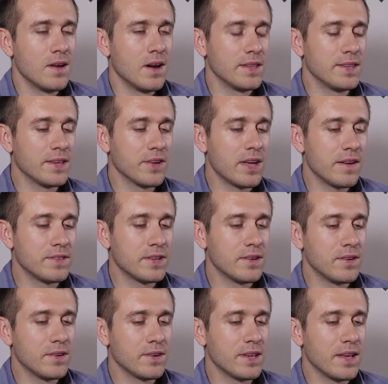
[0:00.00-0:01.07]
I think you have
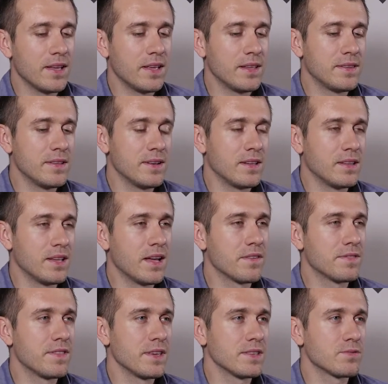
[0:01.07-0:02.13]
to get a lot
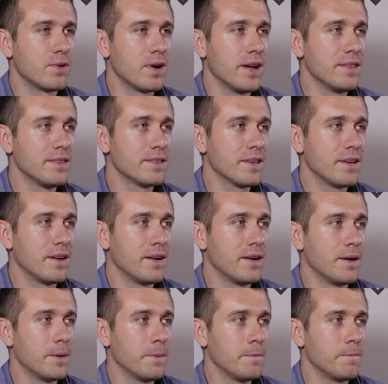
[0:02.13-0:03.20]
of things right.
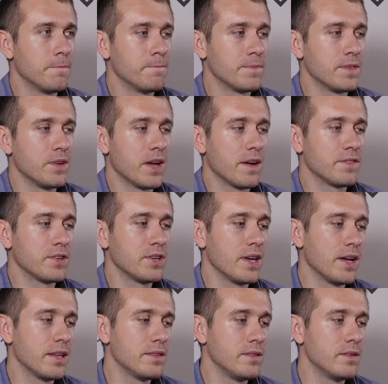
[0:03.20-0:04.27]
You have to
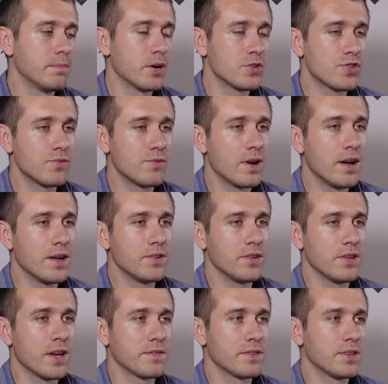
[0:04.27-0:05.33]
get the budget right.
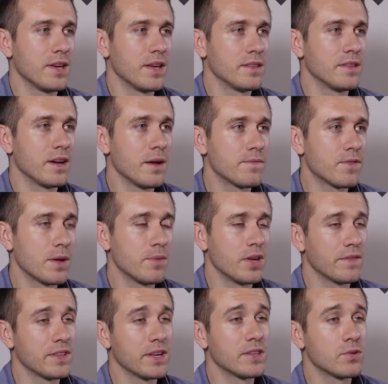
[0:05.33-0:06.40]
You have to get time frame. You
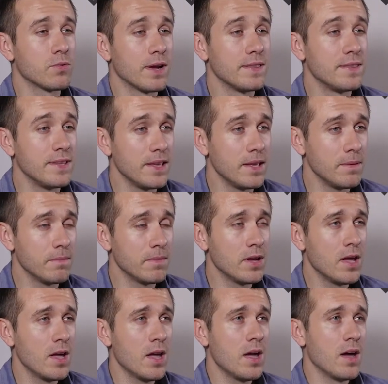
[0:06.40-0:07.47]
have to get the right team.
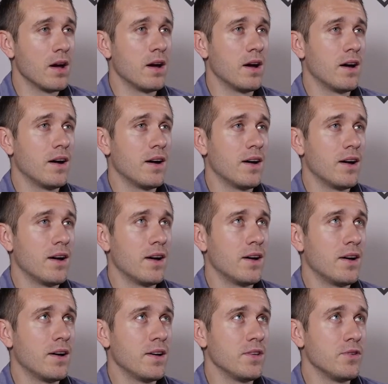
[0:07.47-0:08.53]

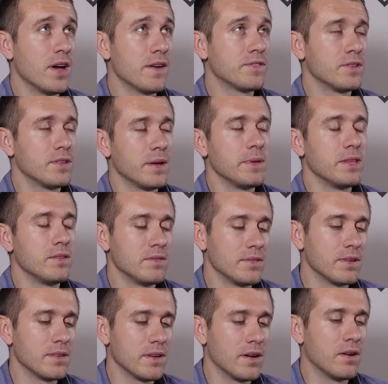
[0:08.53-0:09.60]
You have to,
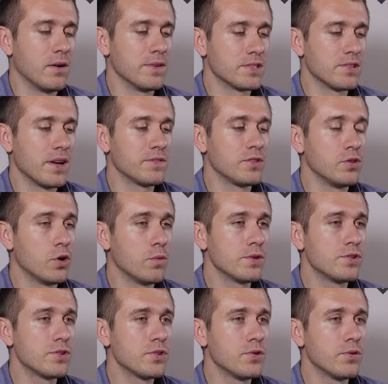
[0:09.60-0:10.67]
obviously you have to know
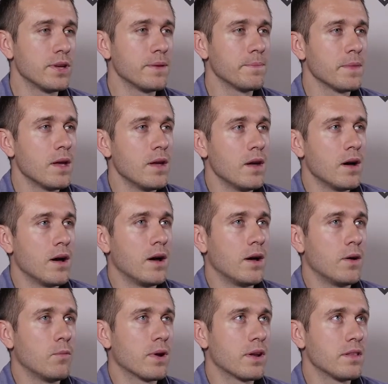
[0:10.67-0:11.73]
what you're doing.
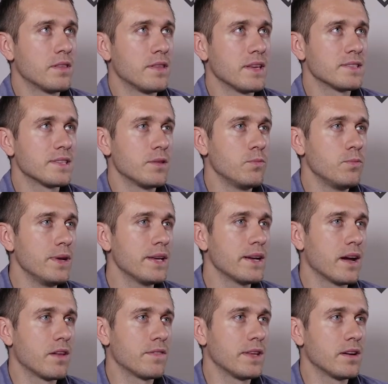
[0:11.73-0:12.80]
One of the things that we
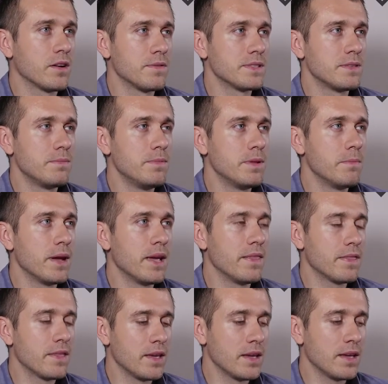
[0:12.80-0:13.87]
kind of think of as the
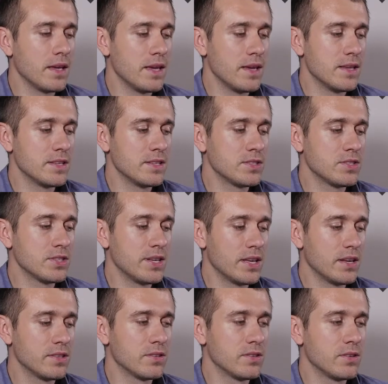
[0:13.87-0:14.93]
main thing is
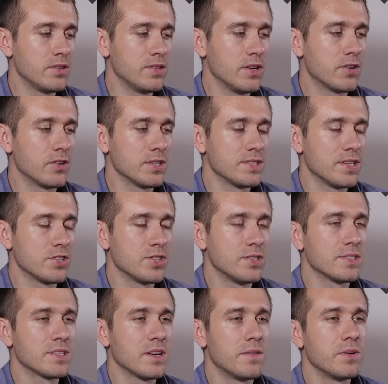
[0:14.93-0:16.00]
getting the early stage, the
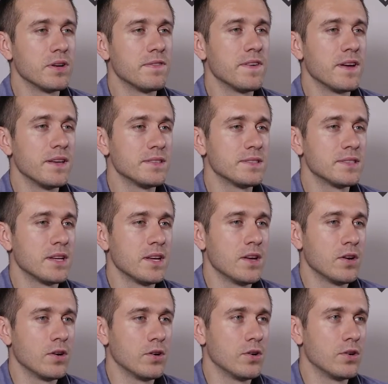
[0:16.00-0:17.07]
discovery phase
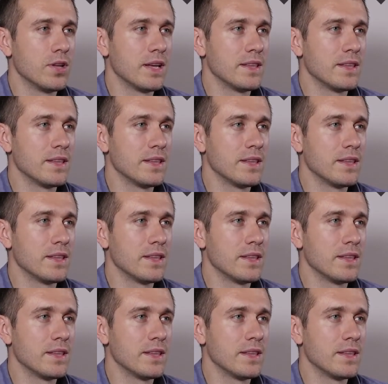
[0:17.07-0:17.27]
good.